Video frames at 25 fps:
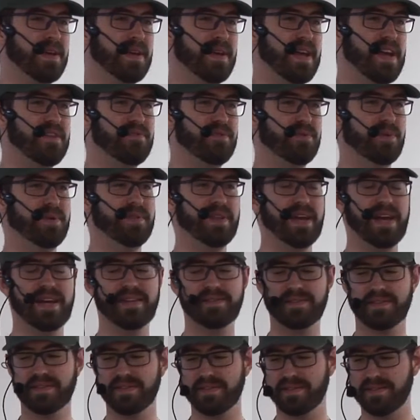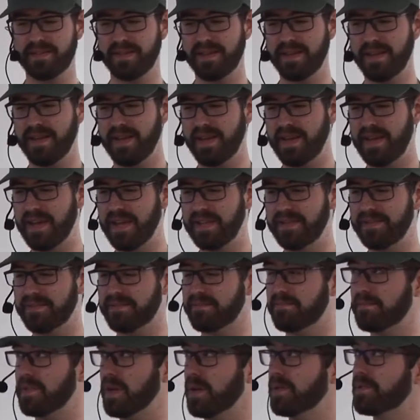everyone asks. And
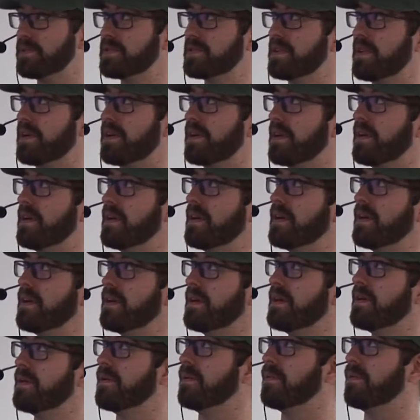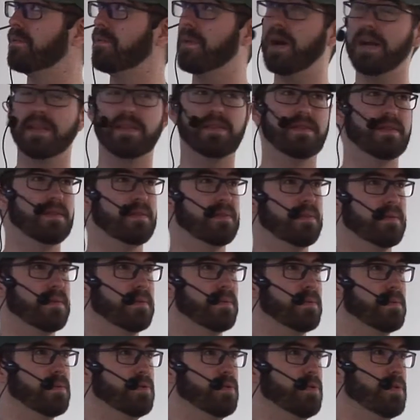those are, what
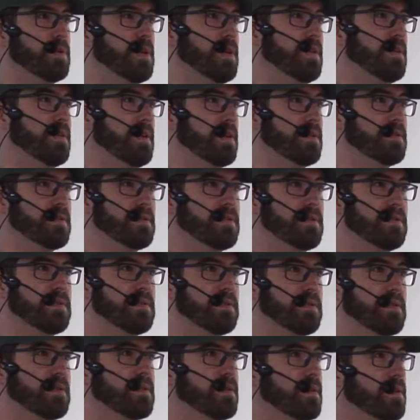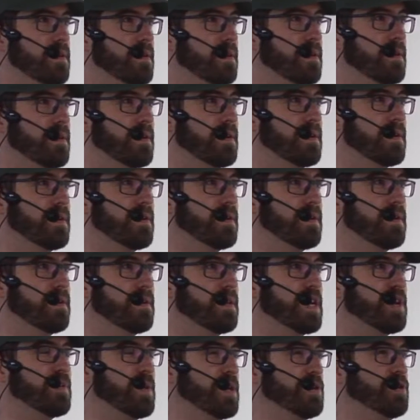should I test?
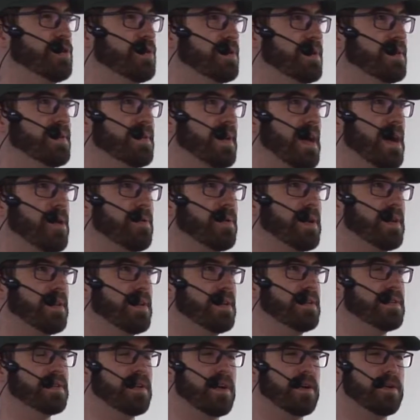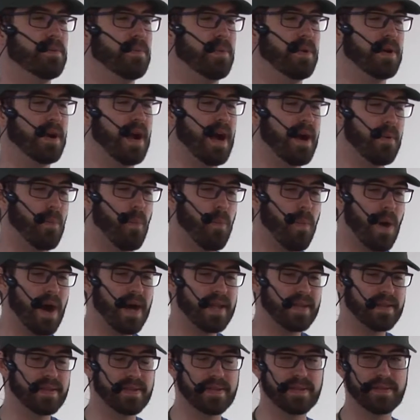The question is, how can I start?
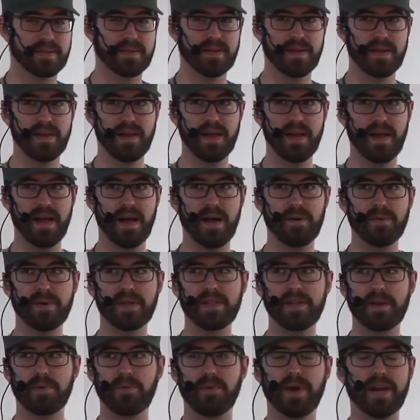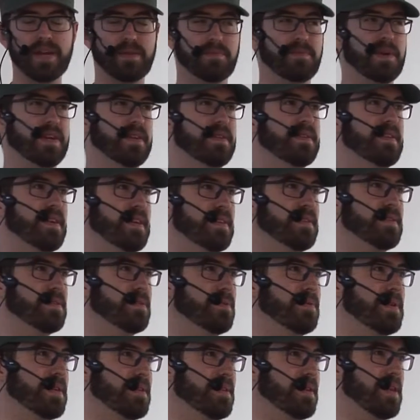How can I write my tests
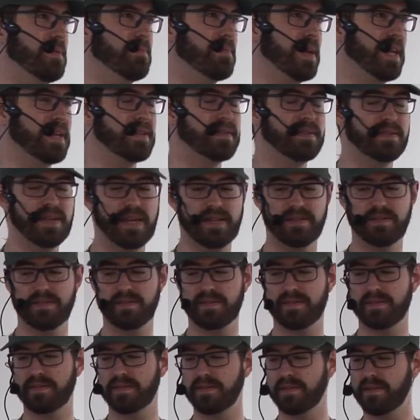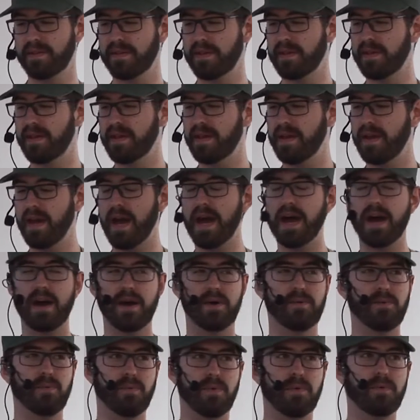so that they make sense?
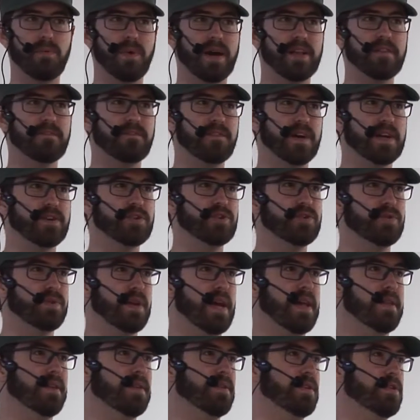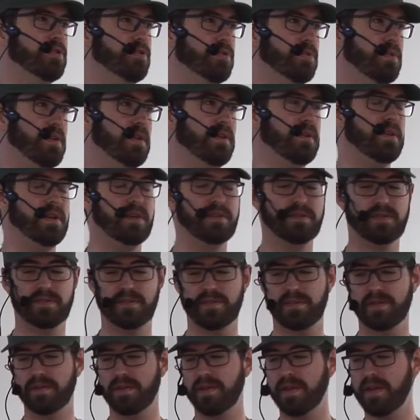What functionality should I test?